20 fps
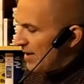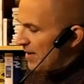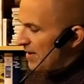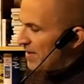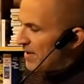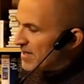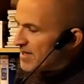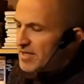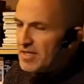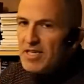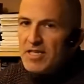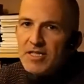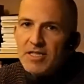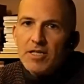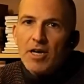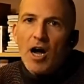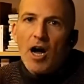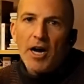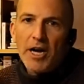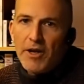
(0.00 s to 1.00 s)
the
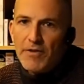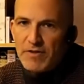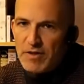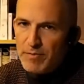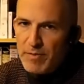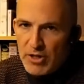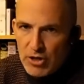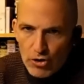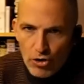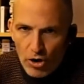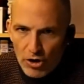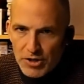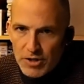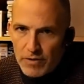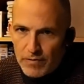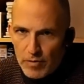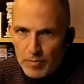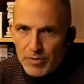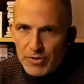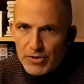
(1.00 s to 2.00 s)
CCR gives me tons
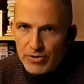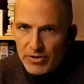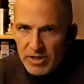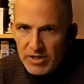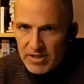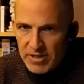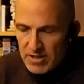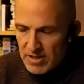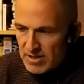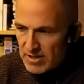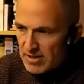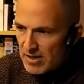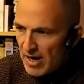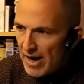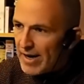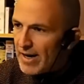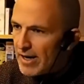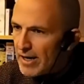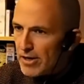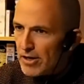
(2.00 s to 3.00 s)
of opportunities.
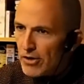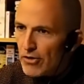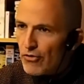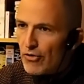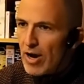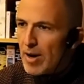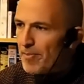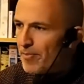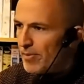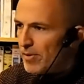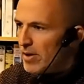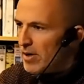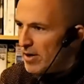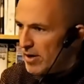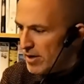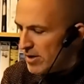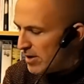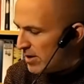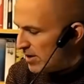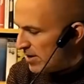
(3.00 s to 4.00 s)
I can grab
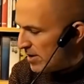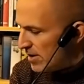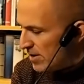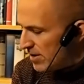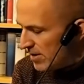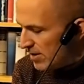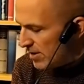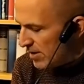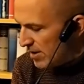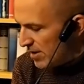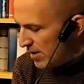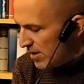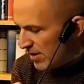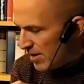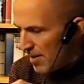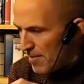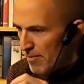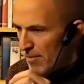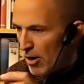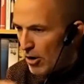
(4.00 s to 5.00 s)
a
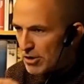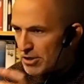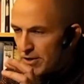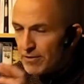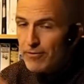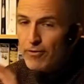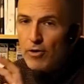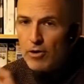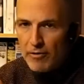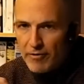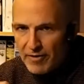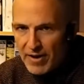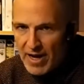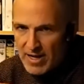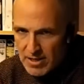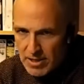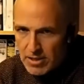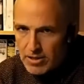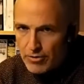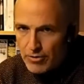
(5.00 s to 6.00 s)
mouthful of
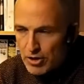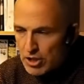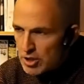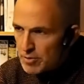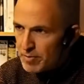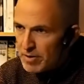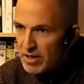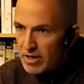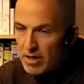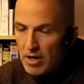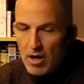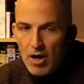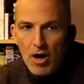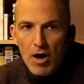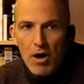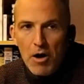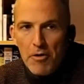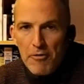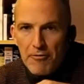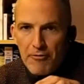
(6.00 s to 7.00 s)
gas, so to speak,
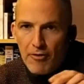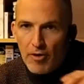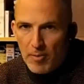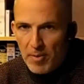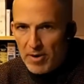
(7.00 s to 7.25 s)
from